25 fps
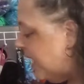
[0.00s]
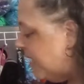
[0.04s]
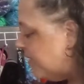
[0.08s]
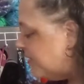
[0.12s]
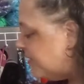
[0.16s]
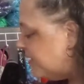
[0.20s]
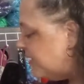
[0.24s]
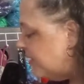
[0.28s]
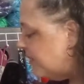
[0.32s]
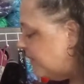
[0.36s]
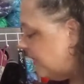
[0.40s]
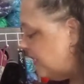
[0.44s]

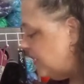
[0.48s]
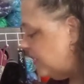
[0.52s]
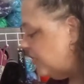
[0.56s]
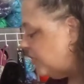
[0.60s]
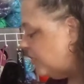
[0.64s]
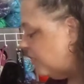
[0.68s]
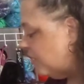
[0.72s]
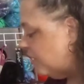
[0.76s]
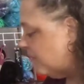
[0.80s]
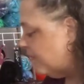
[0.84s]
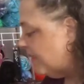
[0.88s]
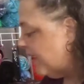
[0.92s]
else to be
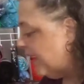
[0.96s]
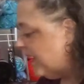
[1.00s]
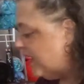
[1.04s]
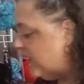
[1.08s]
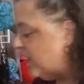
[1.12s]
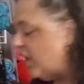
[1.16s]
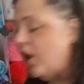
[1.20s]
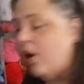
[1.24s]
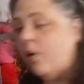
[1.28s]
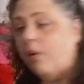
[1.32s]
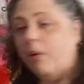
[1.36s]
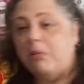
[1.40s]

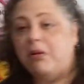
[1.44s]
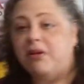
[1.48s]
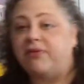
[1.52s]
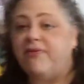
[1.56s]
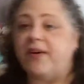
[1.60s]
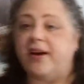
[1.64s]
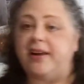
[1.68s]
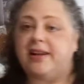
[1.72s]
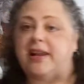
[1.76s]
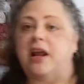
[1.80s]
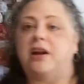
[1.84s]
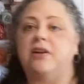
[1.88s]
determined when we
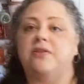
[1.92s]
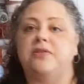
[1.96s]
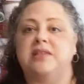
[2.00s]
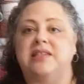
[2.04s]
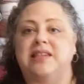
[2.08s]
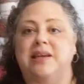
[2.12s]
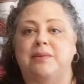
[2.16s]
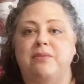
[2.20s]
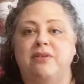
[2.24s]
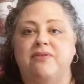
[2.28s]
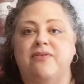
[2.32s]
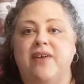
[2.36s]
find out who the
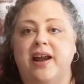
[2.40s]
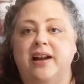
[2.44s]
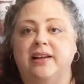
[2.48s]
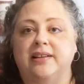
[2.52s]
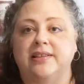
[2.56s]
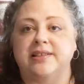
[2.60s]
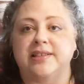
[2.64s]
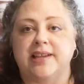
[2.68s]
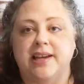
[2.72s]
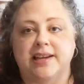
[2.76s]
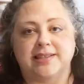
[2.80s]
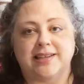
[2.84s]

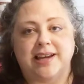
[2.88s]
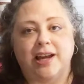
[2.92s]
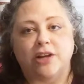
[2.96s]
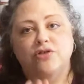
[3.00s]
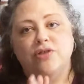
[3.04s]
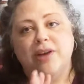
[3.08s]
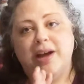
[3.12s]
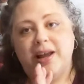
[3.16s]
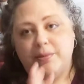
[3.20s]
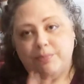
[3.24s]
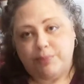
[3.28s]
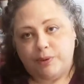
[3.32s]
semifinalist is. I
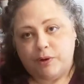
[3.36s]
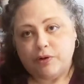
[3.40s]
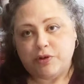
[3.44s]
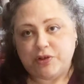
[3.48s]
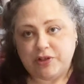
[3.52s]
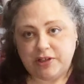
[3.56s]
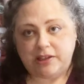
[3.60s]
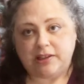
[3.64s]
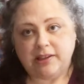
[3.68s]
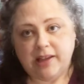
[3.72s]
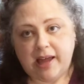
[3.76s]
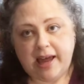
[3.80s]
try to
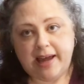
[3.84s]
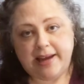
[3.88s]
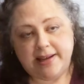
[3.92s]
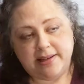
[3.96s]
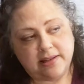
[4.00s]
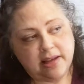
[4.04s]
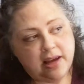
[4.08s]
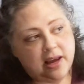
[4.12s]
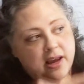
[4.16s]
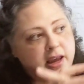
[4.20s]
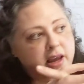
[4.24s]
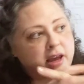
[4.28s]

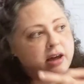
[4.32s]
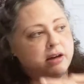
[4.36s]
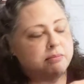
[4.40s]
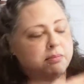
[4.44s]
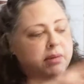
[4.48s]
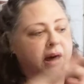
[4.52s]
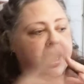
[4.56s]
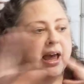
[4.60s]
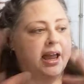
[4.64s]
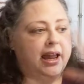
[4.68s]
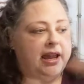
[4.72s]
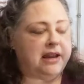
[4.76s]
personalize
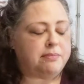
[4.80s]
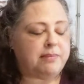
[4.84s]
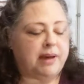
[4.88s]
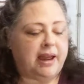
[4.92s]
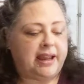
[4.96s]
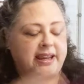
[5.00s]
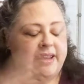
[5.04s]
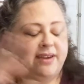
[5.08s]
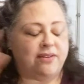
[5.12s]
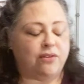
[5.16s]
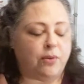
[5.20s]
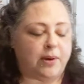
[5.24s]
my
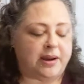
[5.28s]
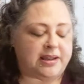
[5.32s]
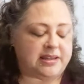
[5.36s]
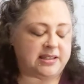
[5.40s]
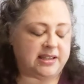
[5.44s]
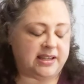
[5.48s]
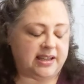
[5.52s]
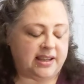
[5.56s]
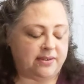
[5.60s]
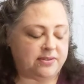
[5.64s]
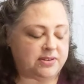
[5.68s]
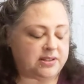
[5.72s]
giveaways
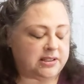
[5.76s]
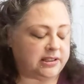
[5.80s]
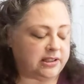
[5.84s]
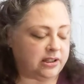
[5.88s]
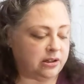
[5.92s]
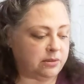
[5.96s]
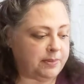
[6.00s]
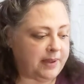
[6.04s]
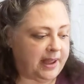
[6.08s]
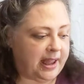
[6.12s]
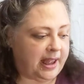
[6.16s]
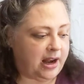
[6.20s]
and gifts a
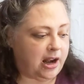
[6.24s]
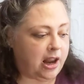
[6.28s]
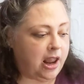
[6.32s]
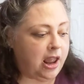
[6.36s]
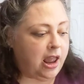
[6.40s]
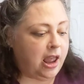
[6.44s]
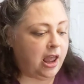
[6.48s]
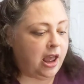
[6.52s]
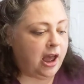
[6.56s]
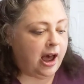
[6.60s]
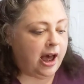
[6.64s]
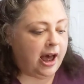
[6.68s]
little bit.
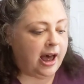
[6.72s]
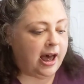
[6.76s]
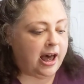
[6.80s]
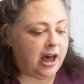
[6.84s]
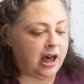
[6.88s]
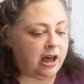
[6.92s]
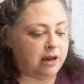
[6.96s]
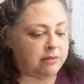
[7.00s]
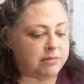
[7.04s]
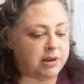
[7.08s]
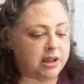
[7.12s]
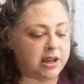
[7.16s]

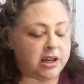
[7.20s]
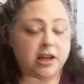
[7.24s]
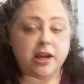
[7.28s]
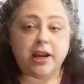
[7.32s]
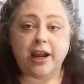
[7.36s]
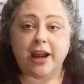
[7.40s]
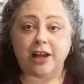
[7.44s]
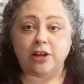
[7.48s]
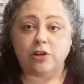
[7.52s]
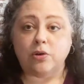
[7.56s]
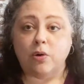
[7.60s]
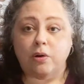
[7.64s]
In
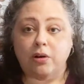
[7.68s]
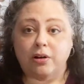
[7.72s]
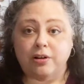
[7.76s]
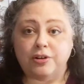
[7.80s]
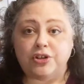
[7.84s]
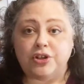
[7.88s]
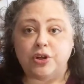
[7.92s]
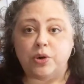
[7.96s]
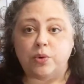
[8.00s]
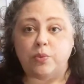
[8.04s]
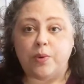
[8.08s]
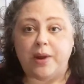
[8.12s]
order
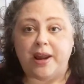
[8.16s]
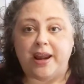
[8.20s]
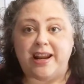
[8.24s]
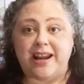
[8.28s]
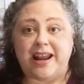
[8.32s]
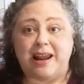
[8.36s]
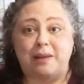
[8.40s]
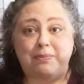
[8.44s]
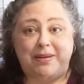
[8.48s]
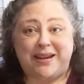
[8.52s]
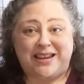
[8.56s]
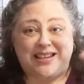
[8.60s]
to win
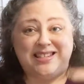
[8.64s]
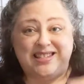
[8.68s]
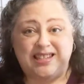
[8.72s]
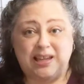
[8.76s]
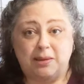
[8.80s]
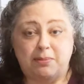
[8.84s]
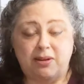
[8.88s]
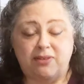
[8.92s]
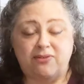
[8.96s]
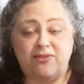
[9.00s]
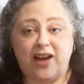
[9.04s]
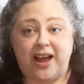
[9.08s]
and be a
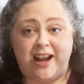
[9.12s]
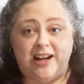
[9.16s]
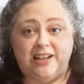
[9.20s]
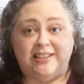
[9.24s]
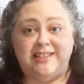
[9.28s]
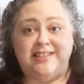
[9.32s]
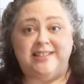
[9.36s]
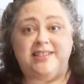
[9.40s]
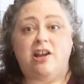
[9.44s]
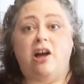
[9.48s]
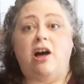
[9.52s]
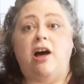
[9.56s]

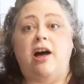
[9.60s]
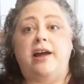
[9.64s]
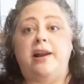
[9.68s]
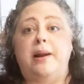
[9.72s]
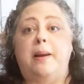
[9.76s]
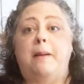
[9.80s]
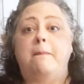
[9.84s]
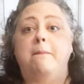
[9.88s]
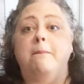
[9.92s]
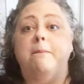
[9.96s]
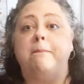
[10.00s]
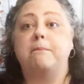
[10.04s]
semifinalist on
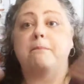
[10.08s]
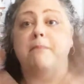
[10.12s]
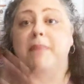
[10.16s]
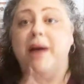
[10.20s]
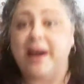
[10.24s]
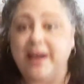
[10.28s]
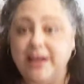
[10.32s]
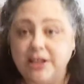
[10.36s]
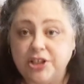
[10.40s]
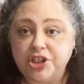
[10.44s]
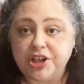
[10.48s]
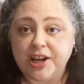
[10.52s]

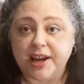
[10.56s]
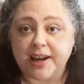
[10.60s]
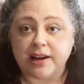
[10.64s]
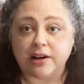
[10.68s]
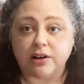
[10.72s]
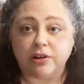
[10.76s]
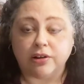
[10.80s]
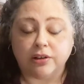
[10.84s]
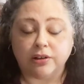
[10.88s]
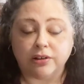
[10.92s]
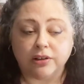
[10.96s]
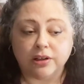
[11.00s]
my
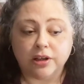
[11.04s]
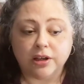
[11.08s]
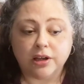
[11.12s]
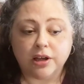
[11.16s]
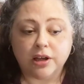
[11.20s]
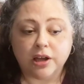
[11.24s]
channel,